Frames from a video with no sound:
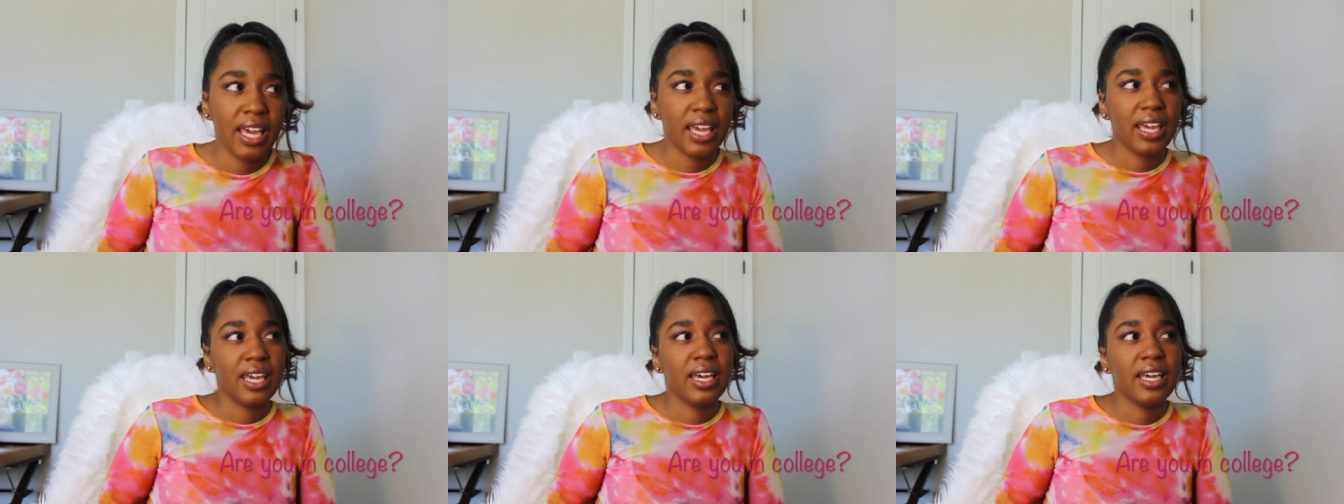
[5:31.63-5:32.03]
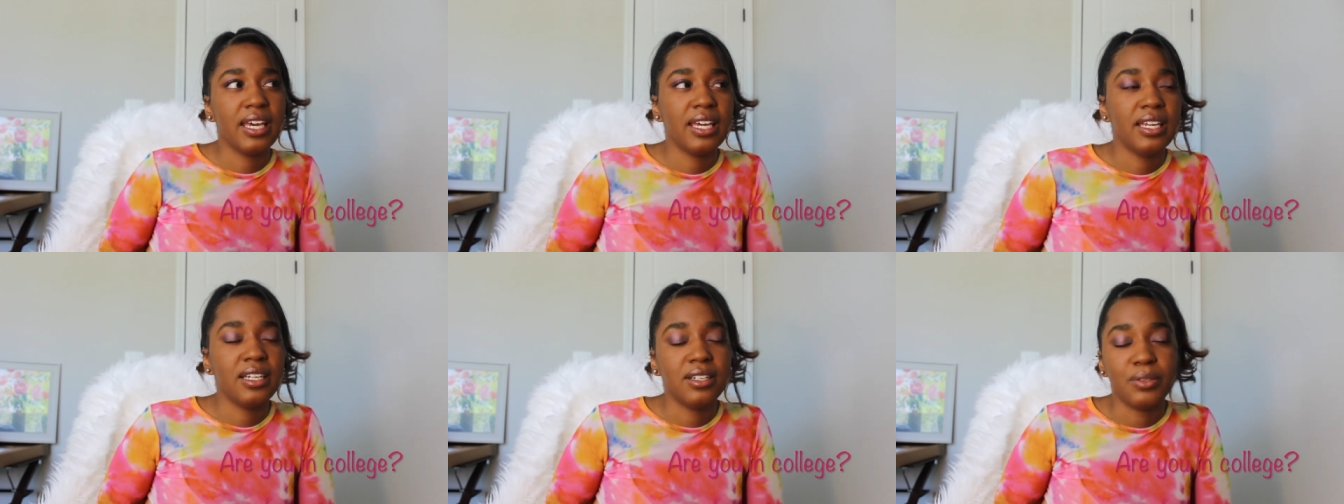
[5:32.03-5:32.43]

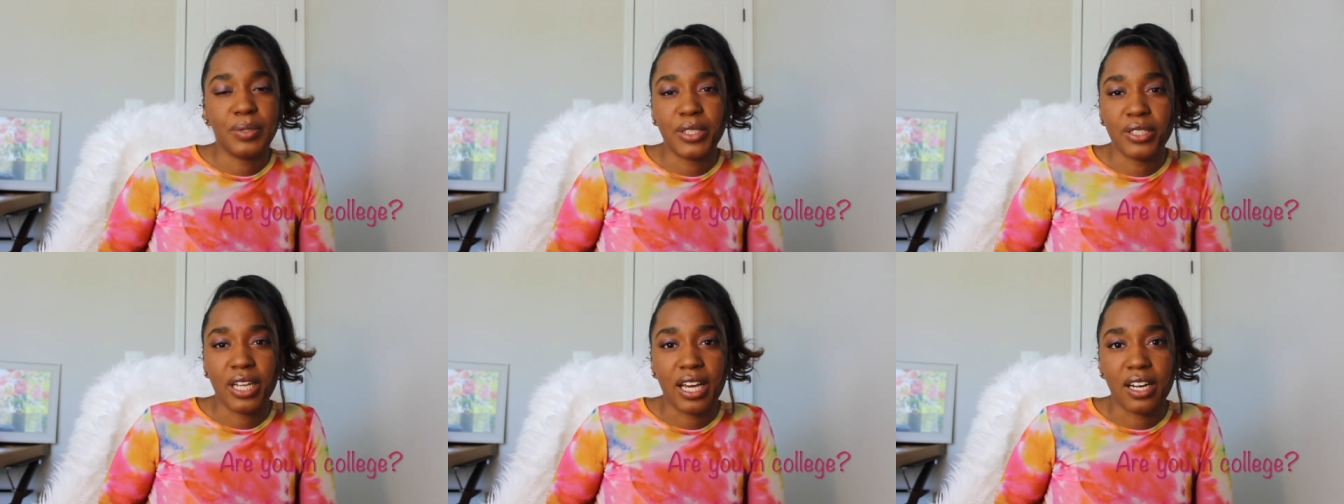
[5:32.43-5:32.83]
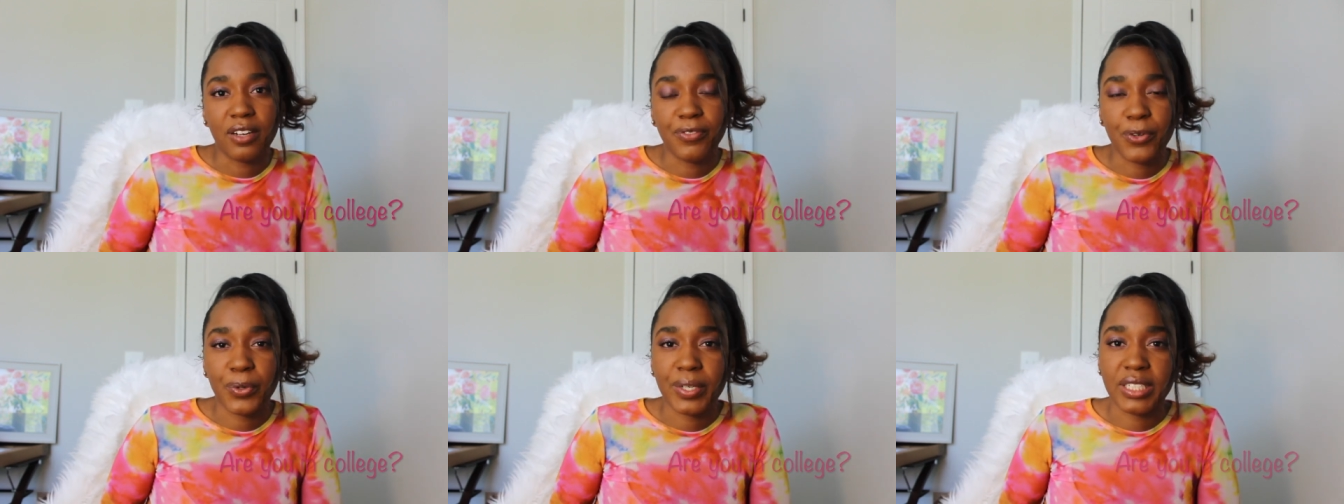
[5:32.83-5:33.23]
And, well, not
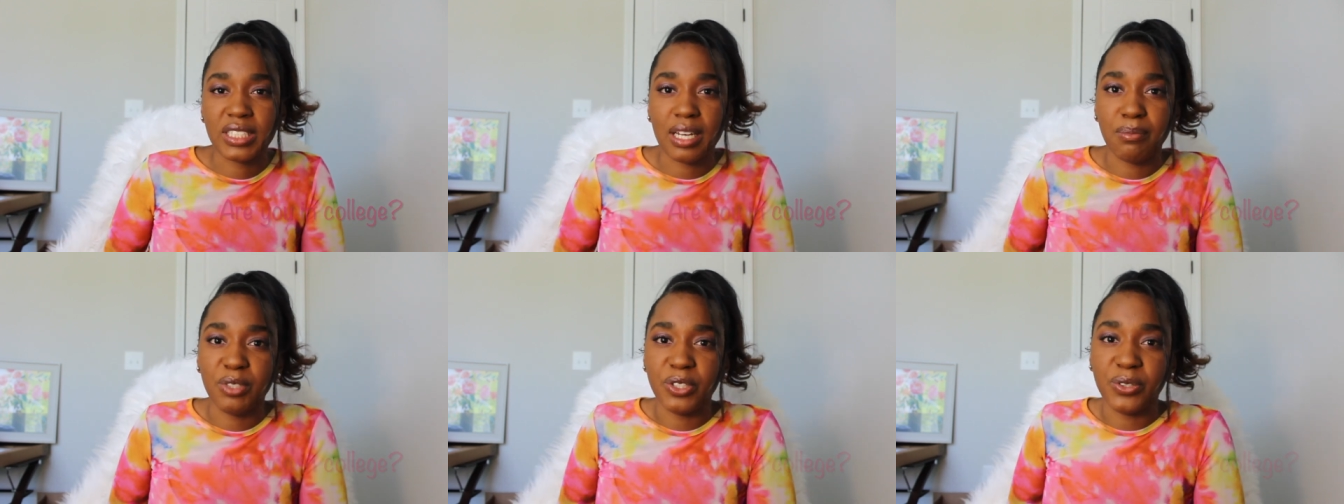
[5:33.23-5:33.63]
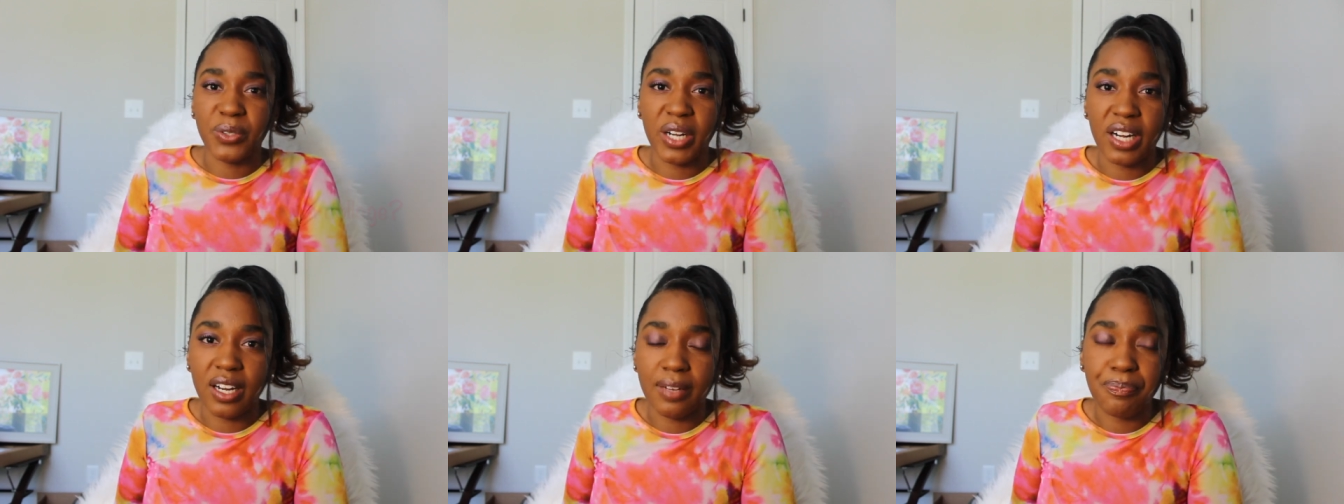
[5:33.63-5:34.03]
of course, I'm new,
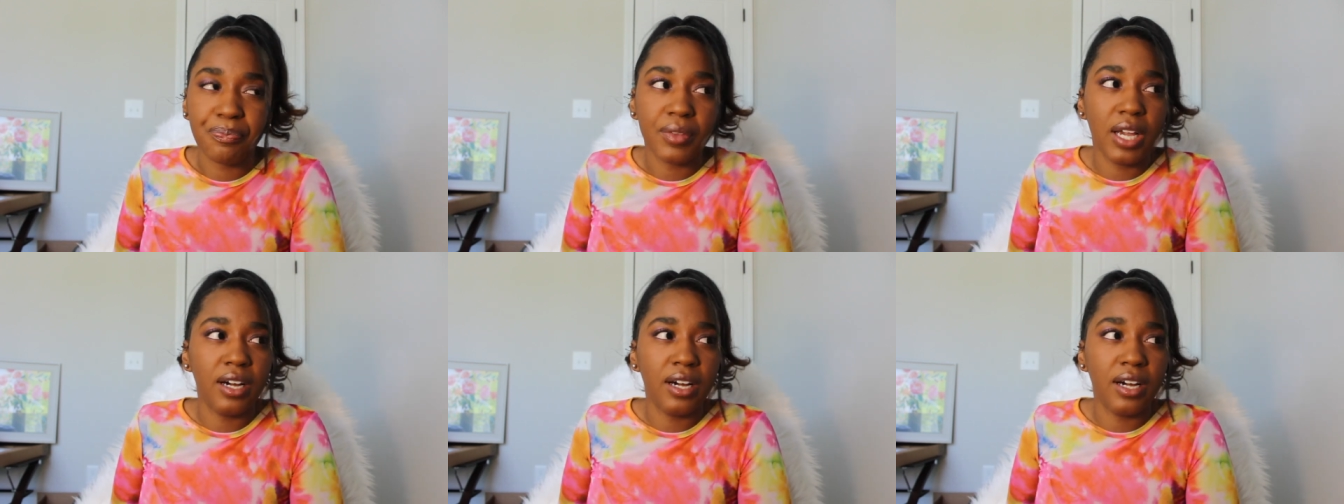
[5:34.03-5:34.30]
huh?